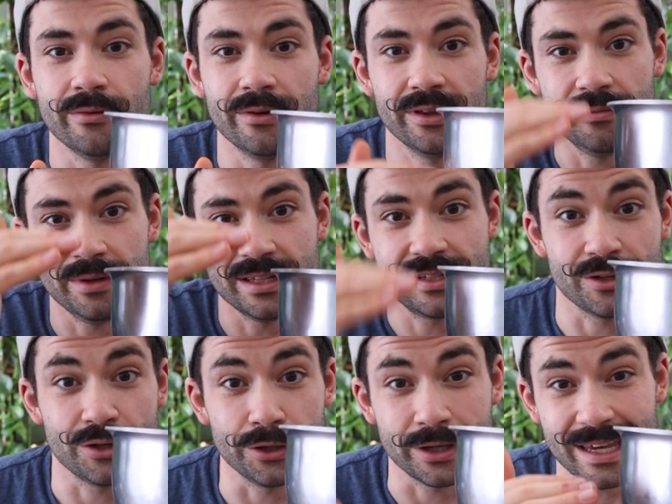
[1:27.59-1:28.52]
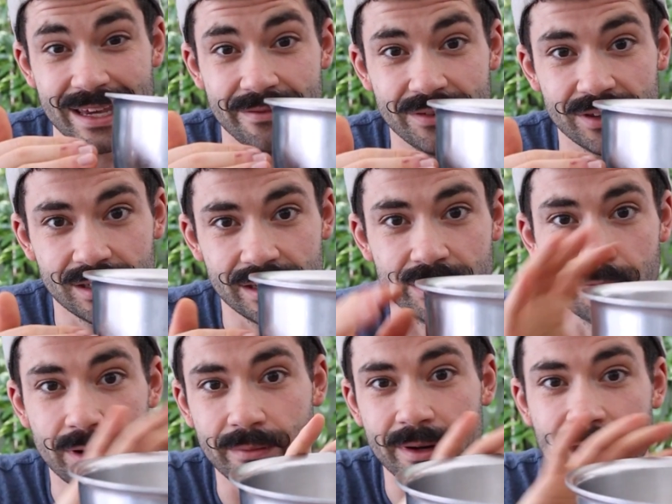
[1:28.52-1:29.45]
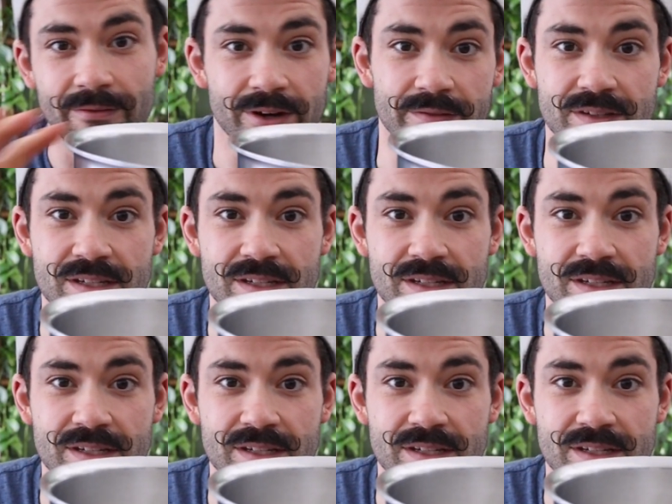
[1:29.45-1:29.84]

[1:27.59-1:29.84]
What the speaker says: You want the beans to cook evenly. You want them to have enough